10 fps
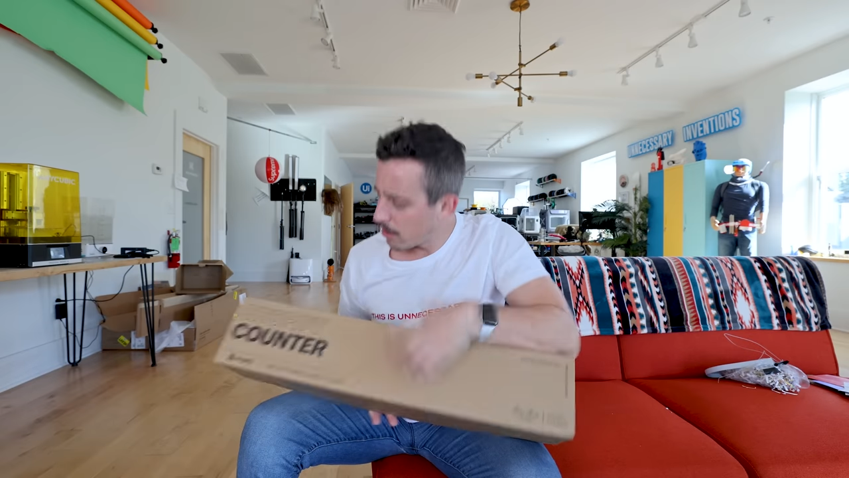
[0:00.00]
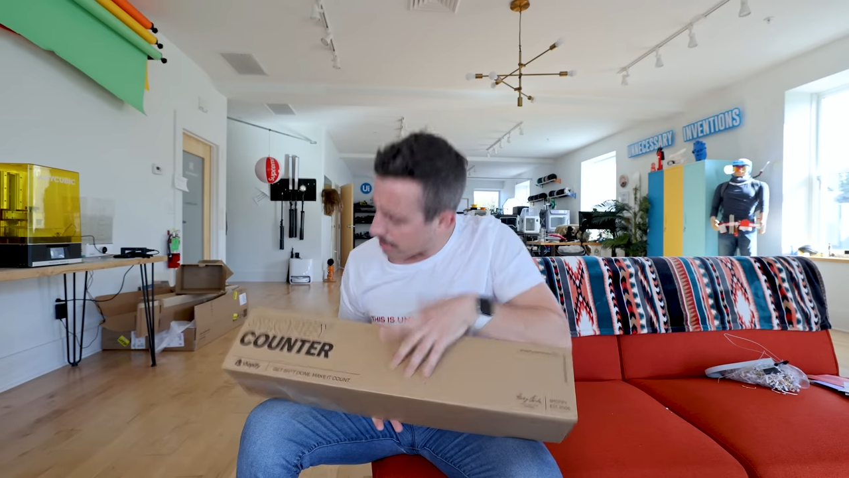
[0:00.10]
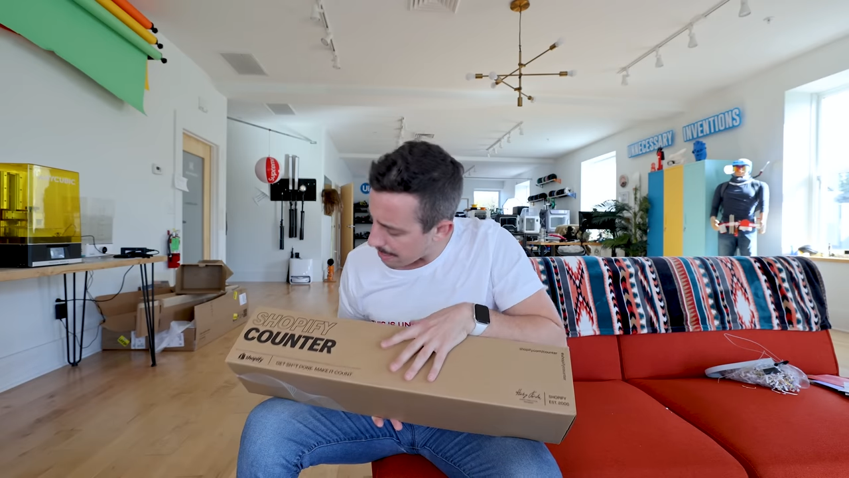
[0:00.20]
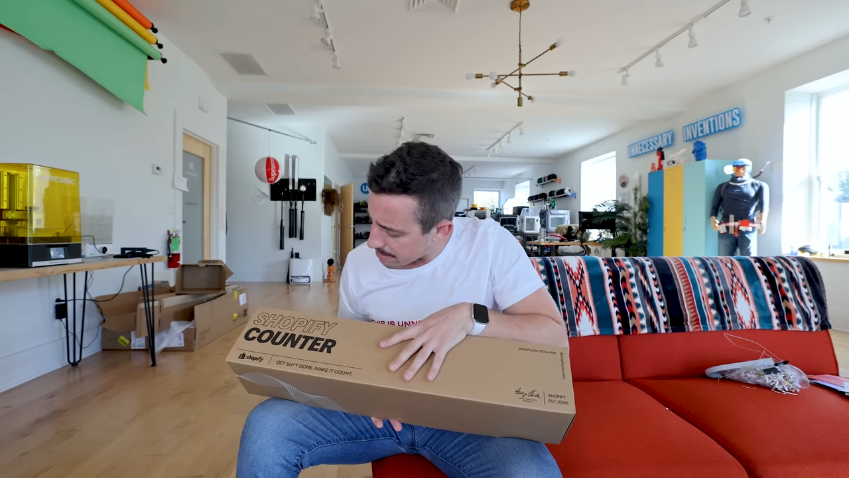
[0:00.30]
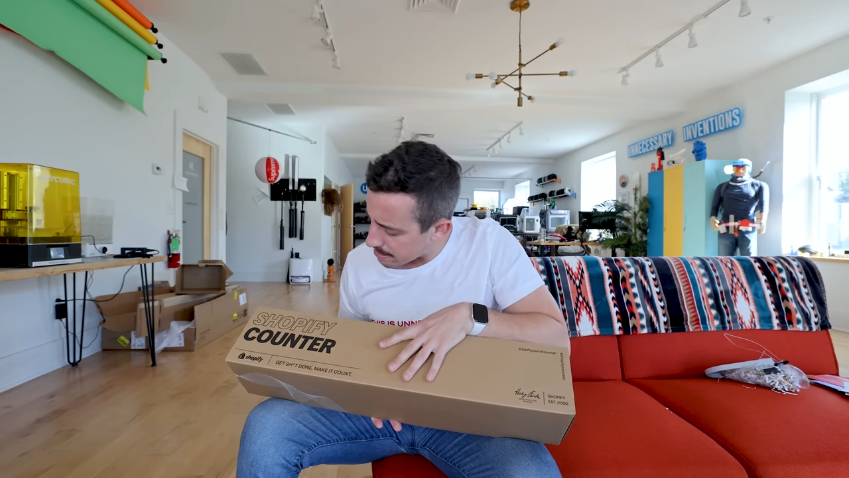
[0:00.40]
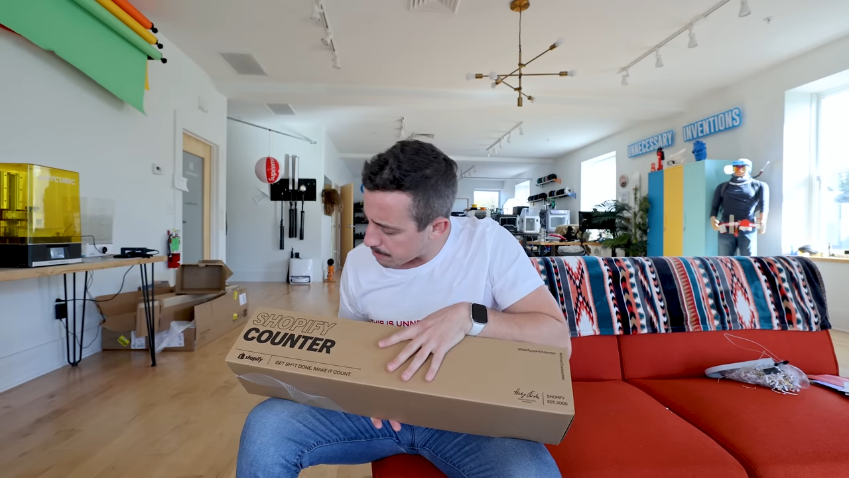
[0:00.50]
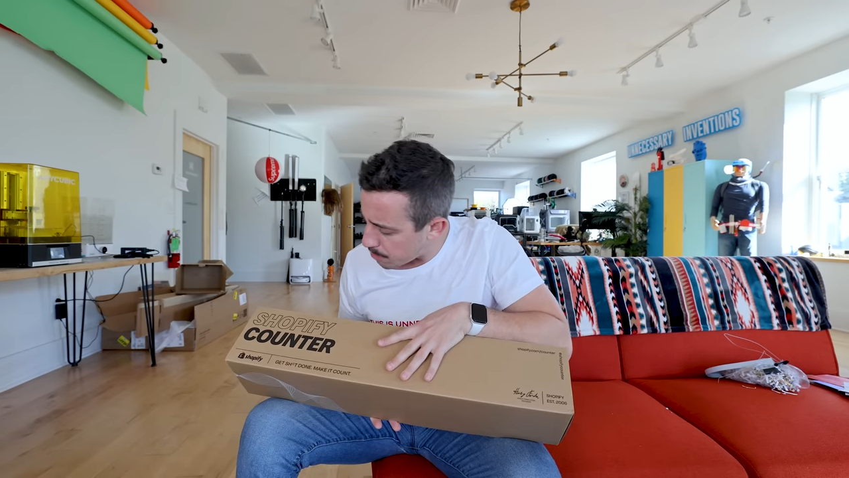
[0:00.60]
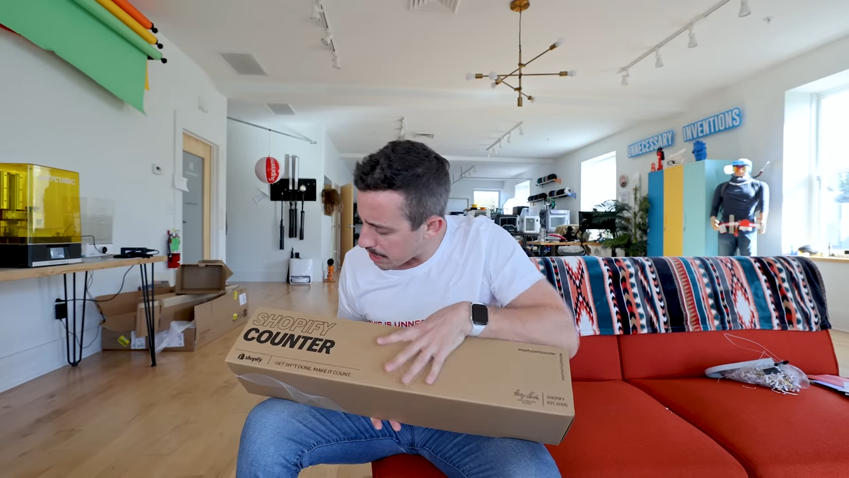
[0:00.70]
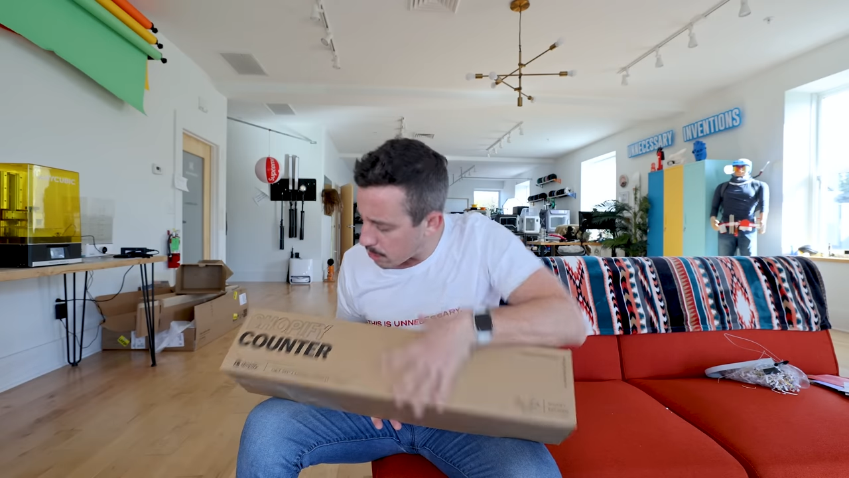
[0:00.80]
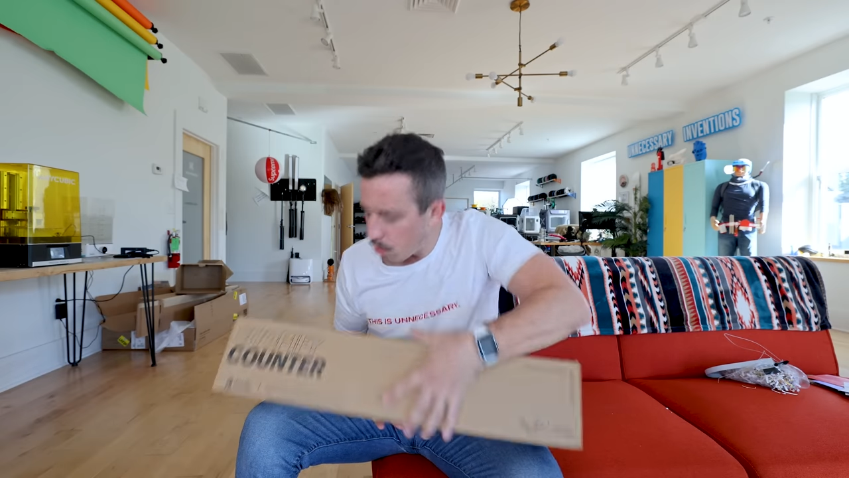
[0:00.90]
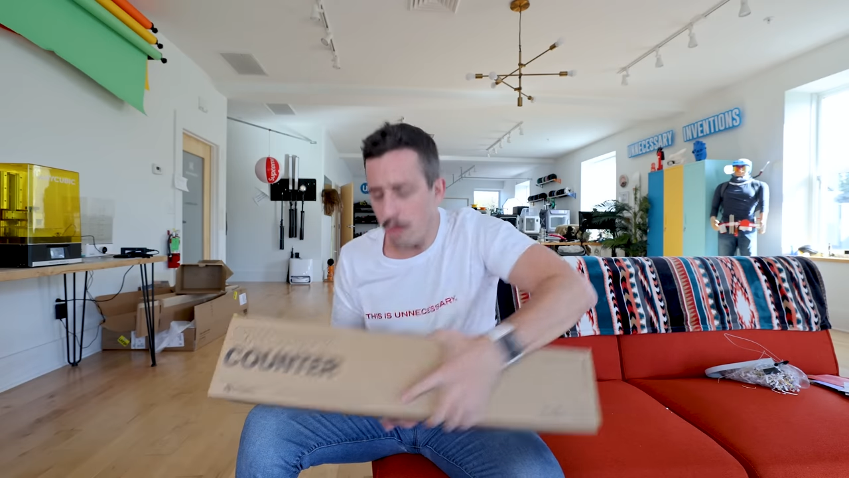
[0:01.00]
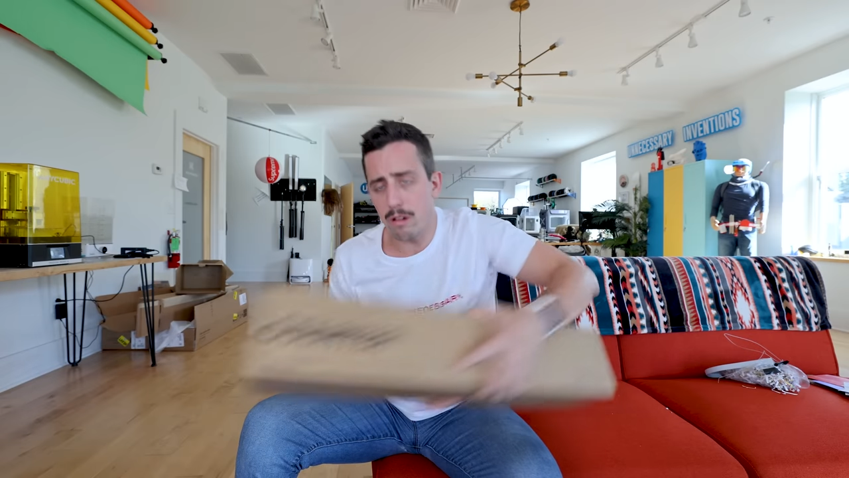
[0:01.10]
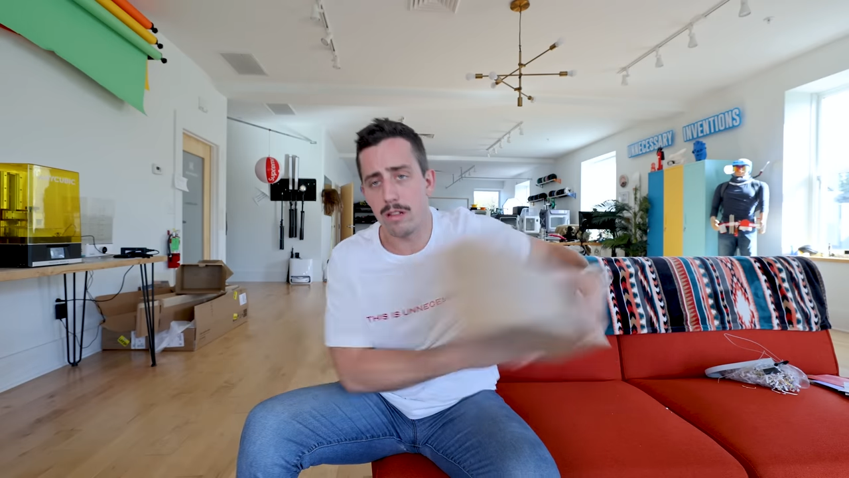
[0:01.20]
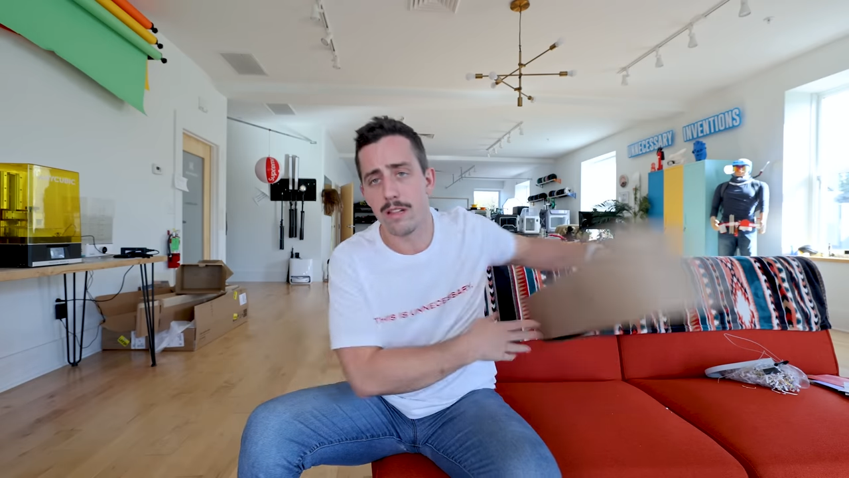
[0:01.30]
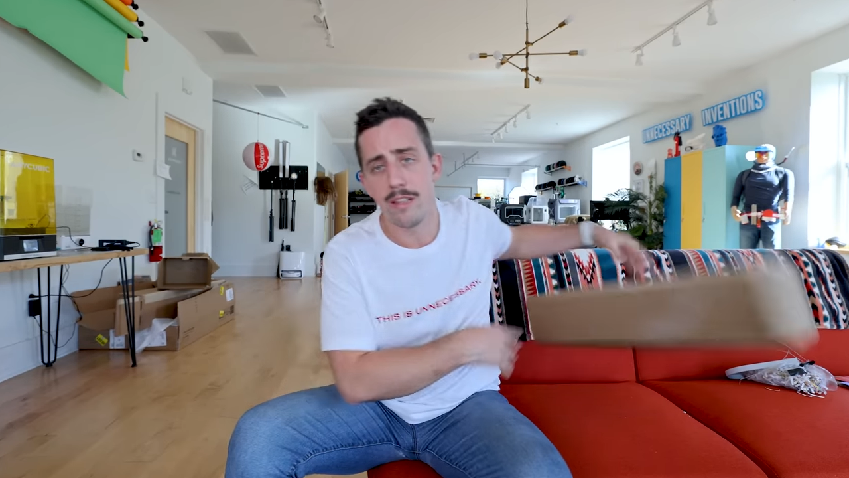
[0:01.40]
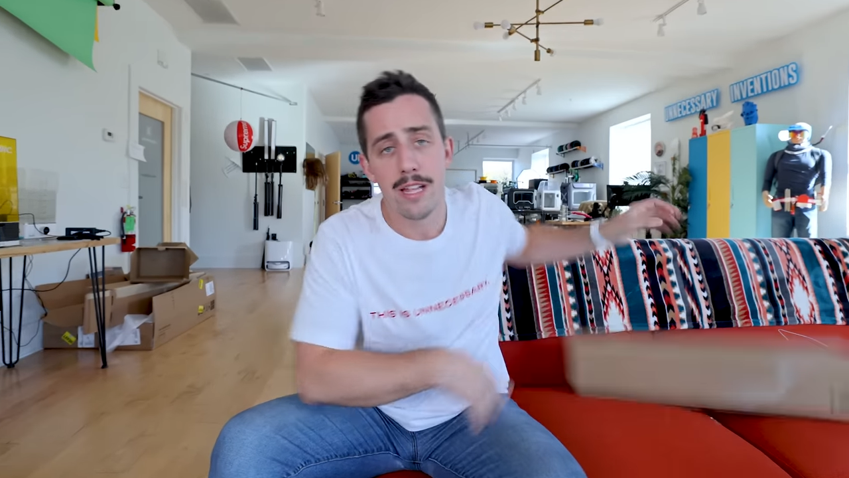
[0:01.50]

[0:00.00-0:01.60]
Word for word: okay, this is pretty cool